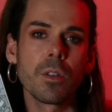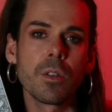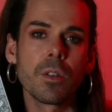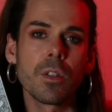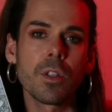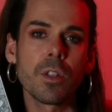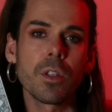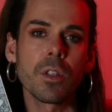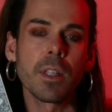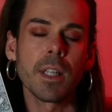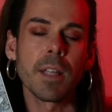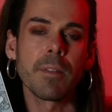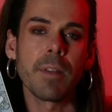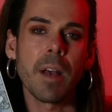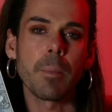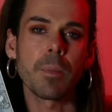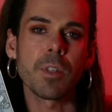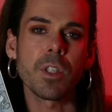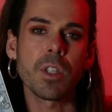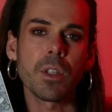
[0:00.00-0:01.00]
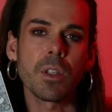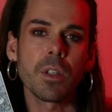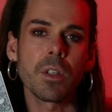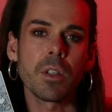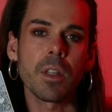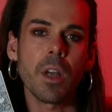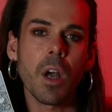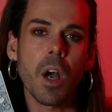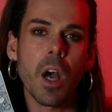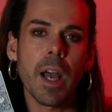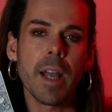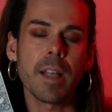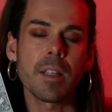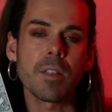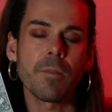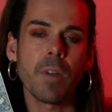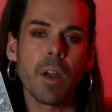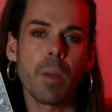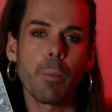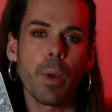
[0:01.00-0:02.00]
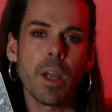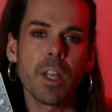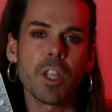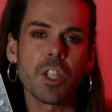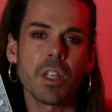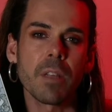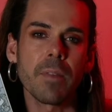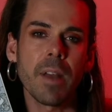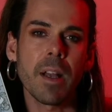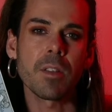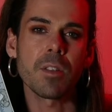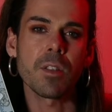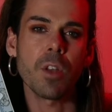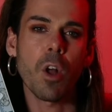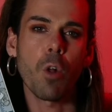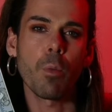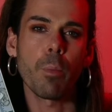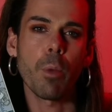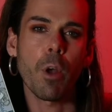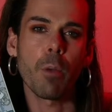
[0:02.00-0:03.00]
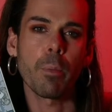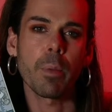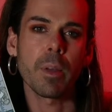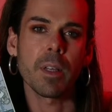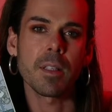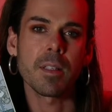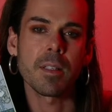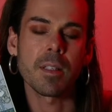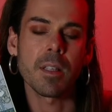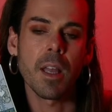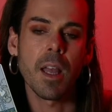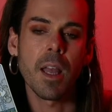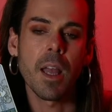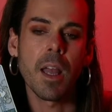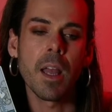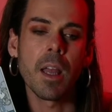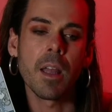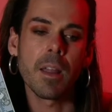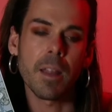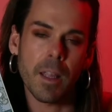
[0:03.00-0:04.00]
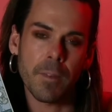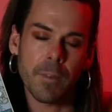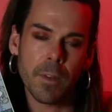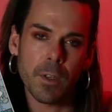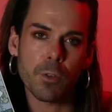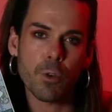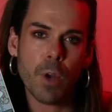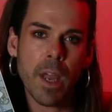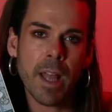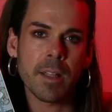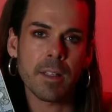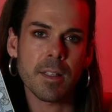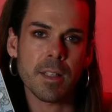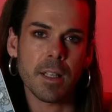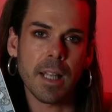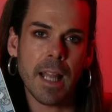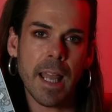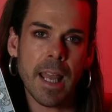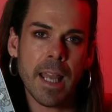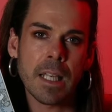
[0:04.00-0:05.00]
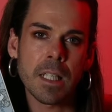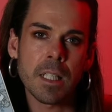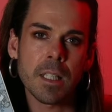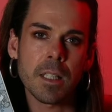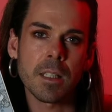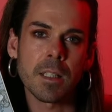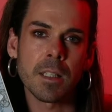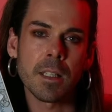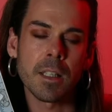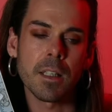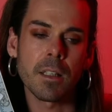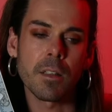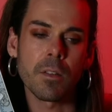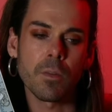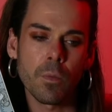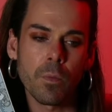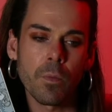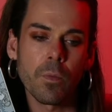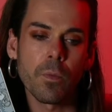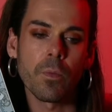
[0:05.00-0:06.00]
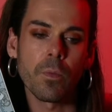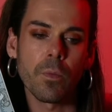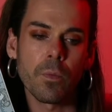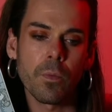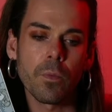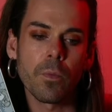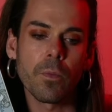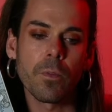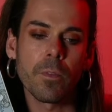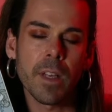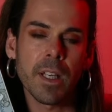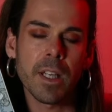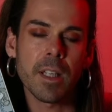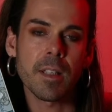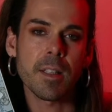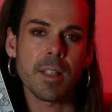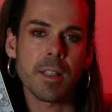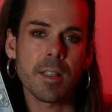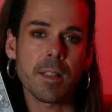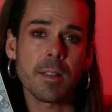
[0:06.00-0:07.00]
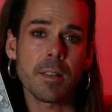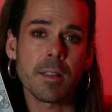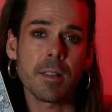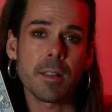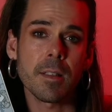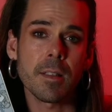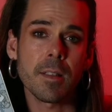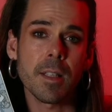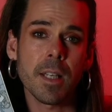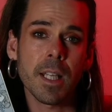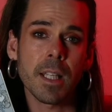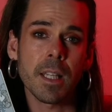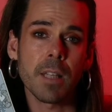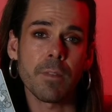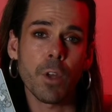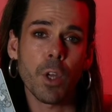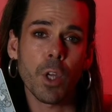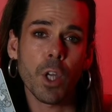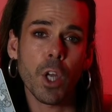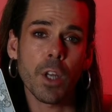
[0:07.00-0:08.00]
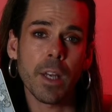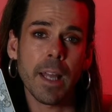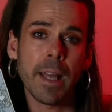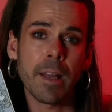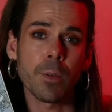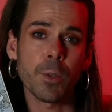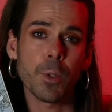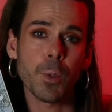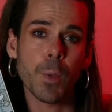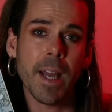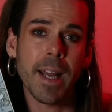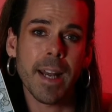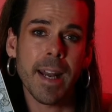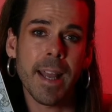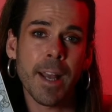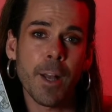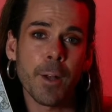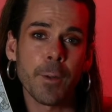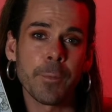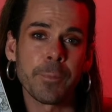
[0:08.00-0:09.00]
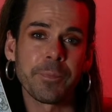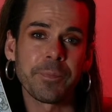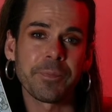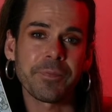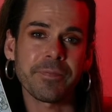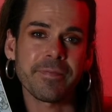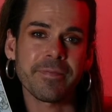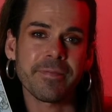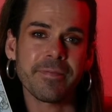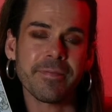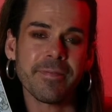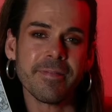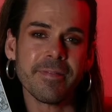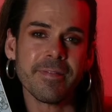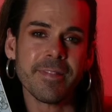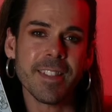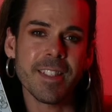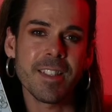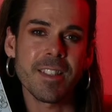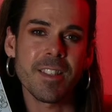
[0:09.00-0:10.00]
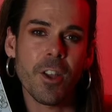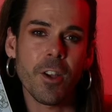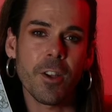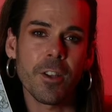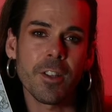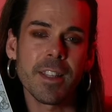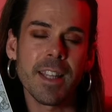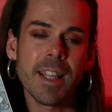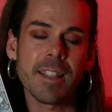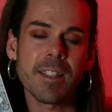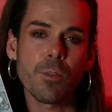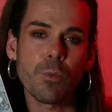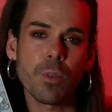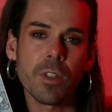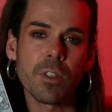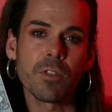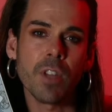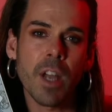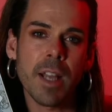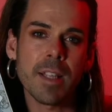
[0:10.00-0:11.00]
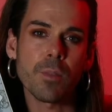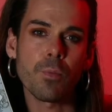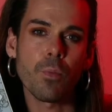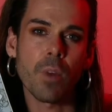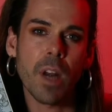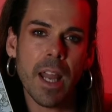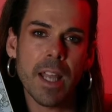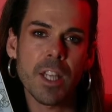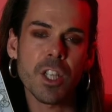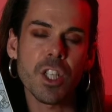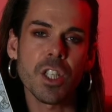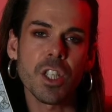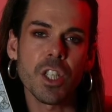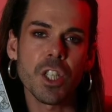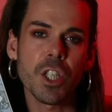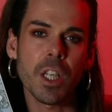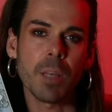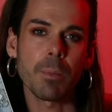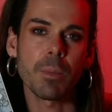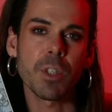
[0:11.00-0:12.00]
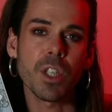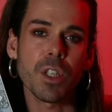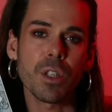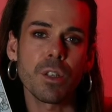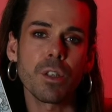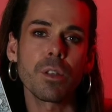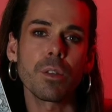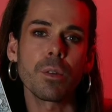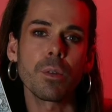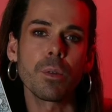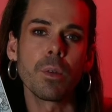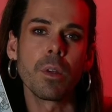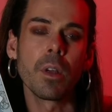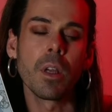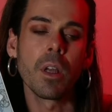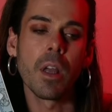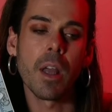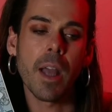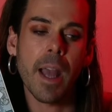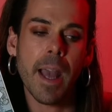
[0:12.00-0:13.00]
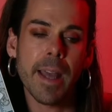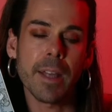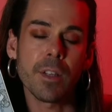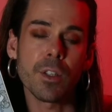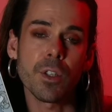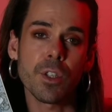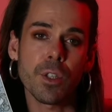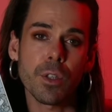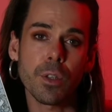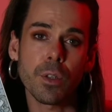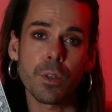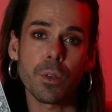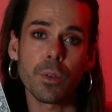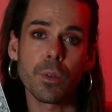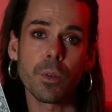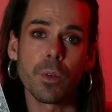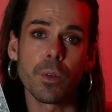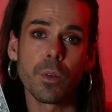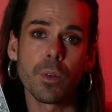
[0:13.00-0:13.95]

to live up to the highest vibration of our soul purpose. In the transit land, Venus is sitting in the Virgo lounge right now. So there's a real nice relationship to you and to